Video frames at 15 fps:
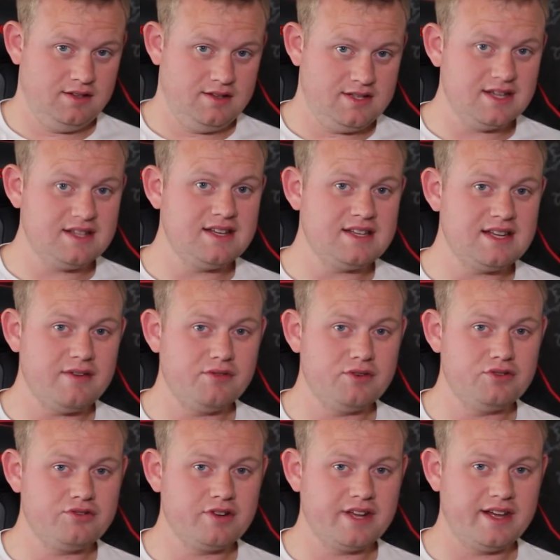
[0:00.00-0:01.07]

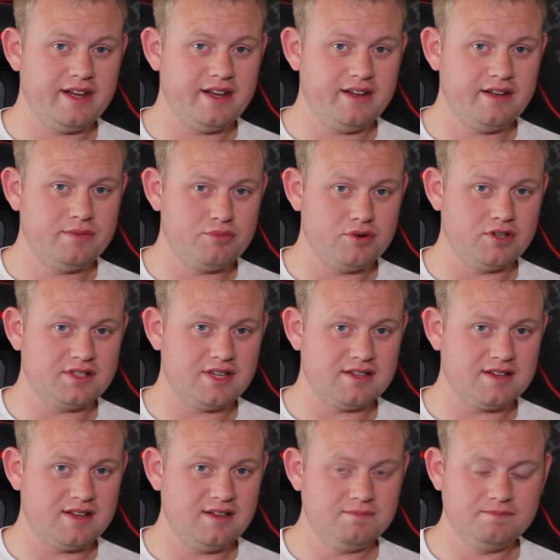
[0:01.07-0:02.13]
6700K
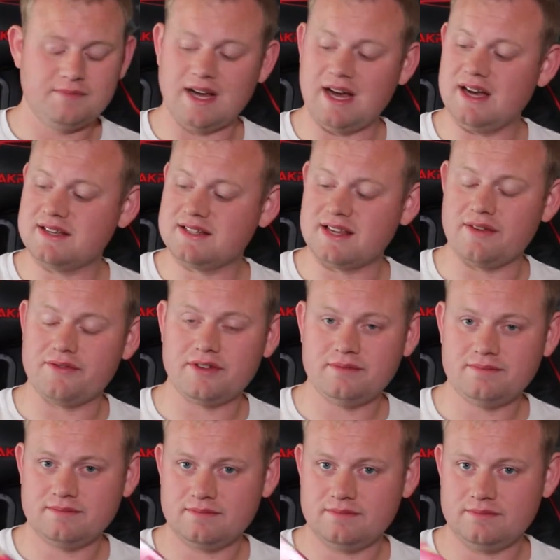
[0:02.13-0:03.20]
processor, i7.
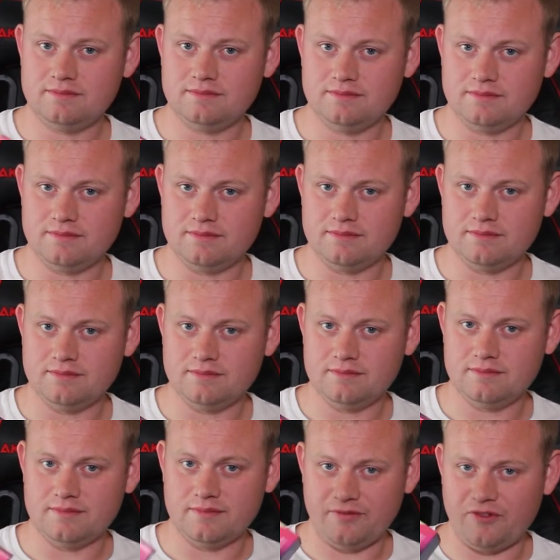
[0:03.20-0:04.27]

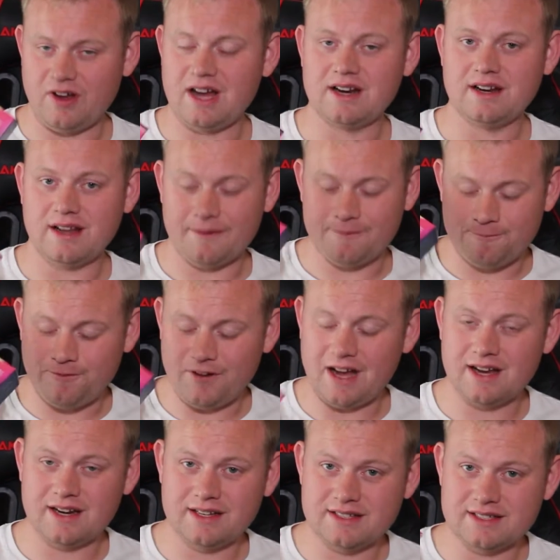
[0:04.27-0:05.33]
I'm
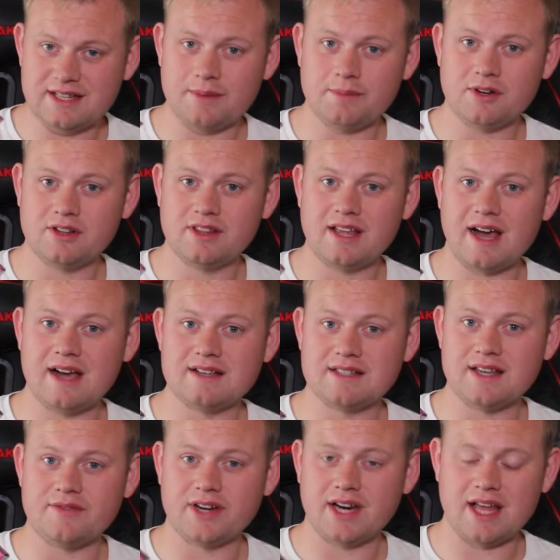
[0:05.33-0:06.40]
finally stepping on the
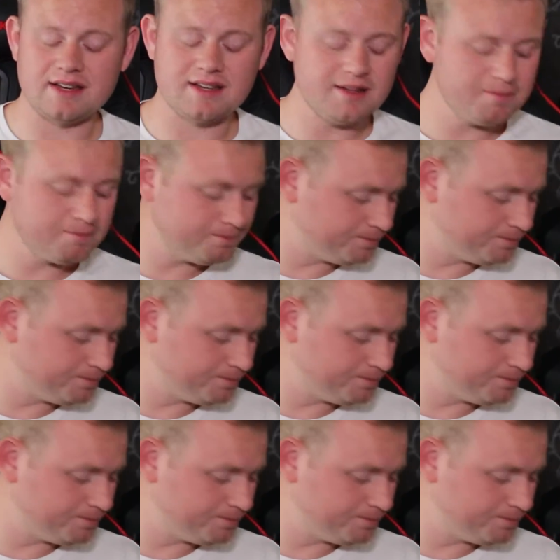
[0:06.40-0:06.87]
i7 ladder,